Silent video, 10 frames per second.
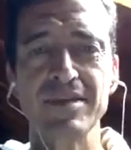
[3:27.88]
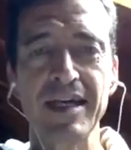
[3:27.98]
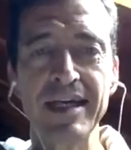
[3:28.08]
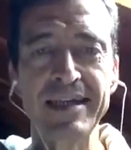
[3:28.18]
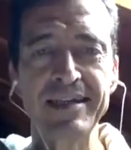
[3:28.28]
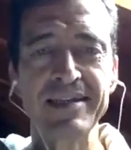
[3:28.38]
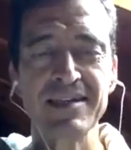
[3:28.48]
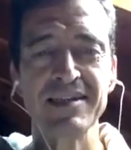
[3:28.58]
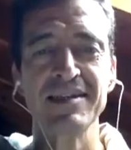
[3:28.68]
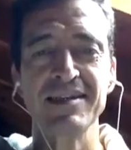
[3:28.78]
and
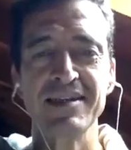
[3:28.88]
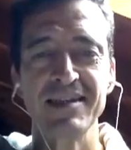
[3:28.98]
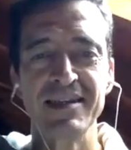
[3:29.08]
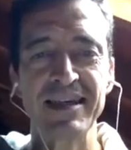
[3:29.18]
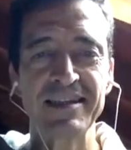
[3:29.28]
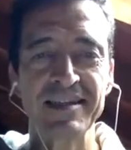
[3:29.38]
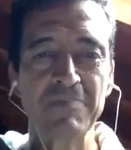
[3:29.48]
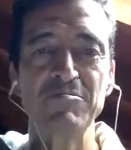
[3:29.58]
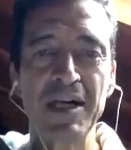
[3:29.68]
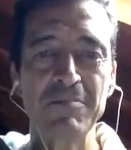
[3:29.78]
and
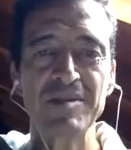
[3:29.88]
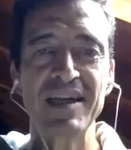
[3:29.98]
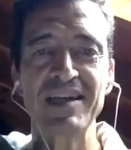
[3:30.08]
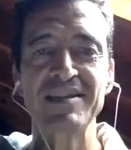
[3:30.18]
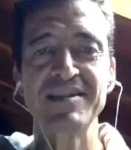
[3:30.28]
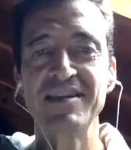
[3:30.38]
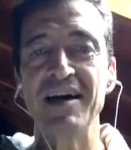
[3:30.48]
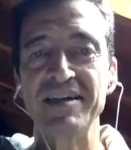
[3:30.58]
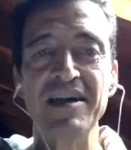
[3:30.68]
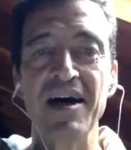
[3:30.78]
sometimes that is
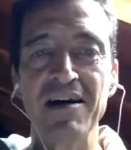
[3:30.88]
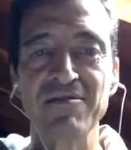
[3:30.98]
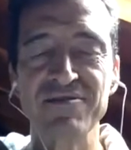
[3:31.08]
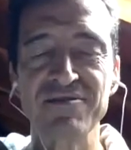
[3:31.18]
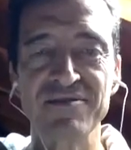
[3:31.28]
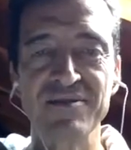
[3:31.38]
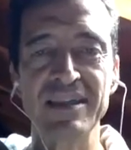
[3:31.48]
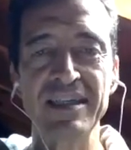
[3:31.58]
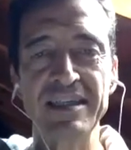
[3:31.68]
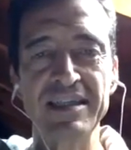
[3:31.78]
not enough.
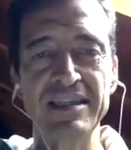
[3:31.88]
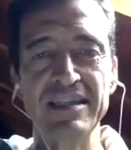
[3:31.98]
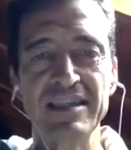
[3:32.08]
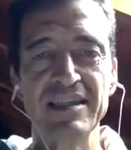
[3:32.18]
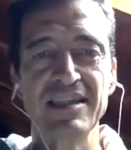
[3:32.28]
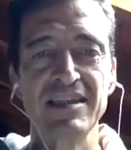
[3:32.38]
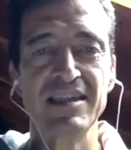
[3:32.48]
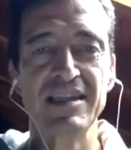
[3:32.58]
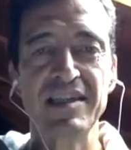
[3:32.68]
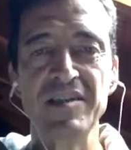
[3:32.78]
And
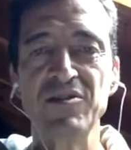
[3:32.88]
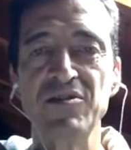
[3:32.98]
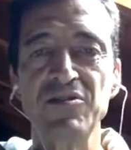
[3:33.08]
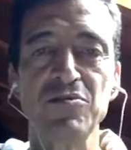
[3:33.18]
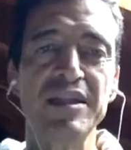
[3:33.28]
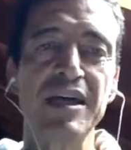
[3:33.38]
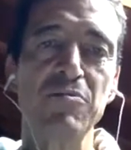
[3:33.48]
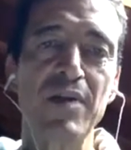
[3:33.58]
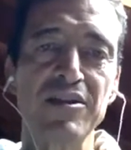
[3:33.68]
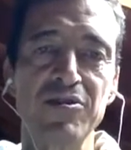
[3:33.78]
in addition to
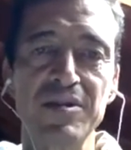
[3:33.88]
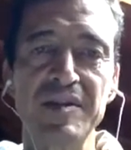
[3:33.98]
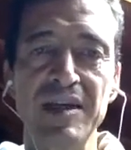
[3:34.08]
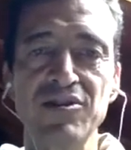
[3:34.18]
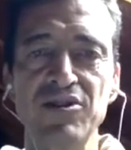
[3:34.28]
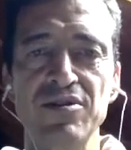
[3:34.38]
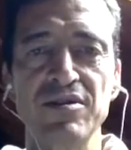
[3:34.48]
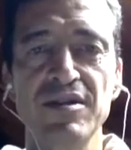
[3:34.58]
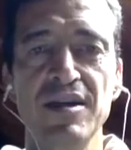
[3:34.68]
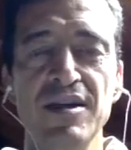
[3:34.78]
redirect your attention,
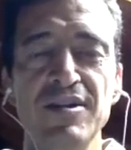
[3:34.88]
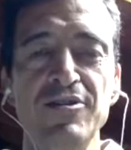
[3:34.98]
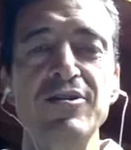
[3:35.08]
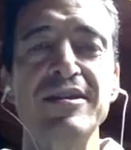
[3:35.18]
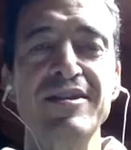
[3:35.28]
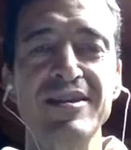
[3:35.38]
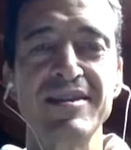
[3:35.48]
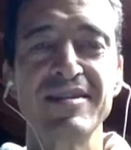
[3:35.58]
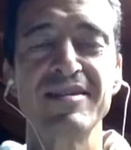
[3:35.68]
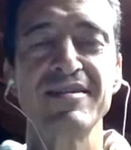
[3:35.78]
you can
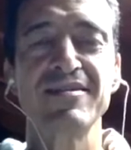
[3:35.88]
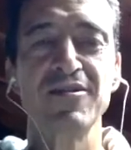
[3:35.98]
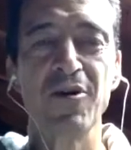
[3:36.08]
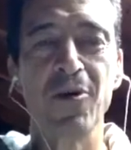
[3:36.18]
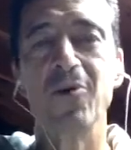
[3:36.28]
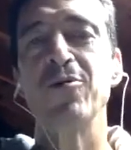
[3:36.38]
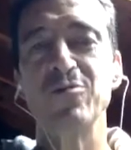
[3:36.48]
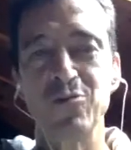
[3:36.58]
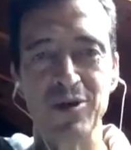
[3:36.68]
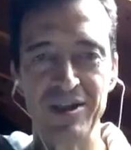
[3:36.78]
just
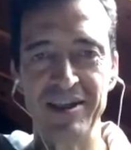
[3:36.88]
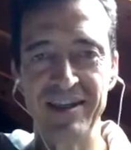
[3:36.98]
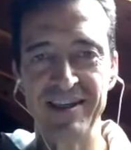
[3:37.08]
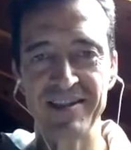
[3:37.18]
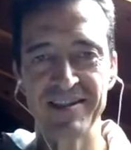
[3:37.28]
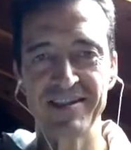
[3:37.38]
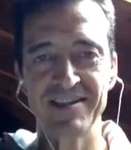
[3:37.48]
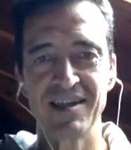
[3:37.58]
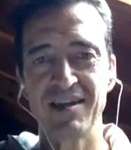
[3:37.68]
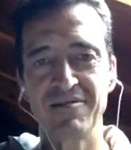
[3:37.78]
hold what it is
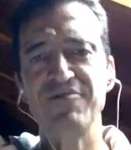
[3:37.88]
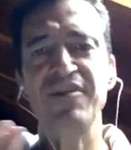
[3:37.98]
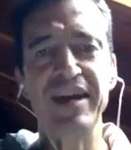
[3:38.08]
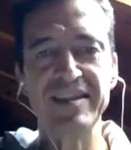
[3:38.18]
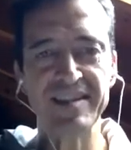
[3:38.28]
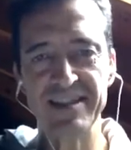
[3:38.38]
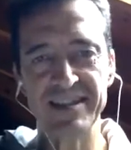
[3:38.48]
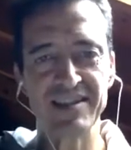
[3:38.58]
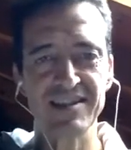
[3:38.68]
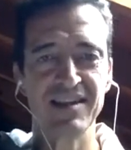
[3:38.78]
and face
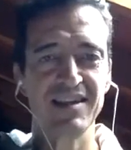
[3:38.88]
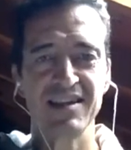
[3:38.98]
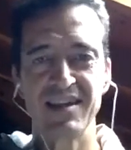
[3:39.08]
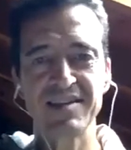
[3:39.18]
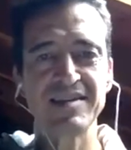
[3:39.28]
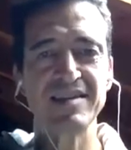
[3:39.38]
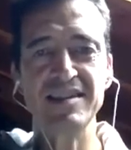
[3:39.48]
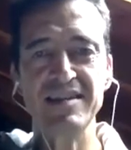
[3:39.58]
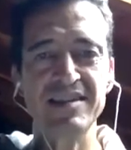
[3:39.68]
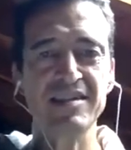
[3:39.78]
it and
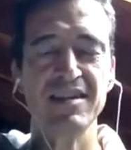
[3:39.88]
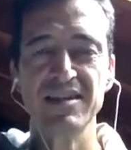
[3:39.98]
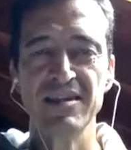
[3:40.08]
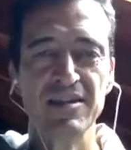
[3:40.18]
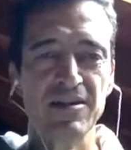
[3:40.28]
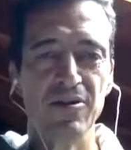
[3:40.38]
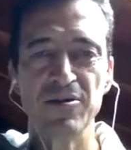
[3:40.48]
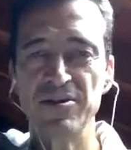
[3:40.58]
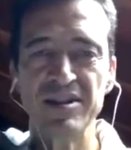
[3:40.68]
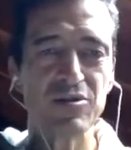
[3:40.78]
see
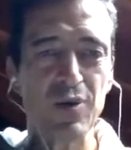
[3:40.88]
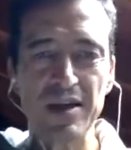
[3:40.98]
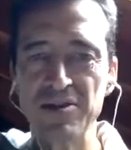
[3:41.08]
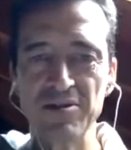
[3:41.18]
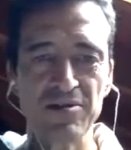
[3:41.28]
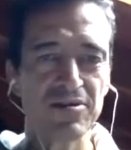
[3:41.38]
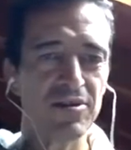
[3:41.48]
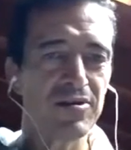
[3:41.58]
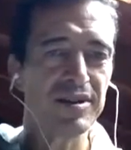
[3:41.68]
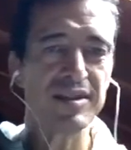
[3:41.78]
all these questions,
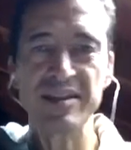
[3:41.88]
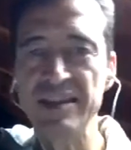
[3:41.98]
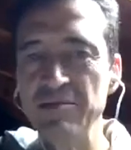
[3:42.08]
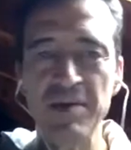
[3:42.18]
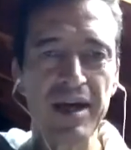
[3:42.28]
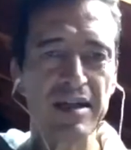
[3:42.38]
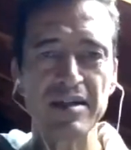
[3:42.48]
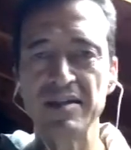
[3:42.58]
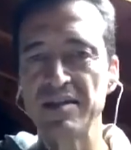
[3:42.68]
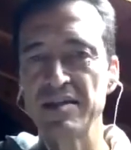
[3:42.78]
all these
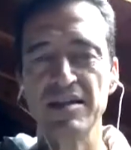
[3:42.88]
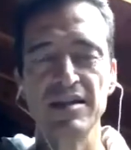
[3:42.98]
emails,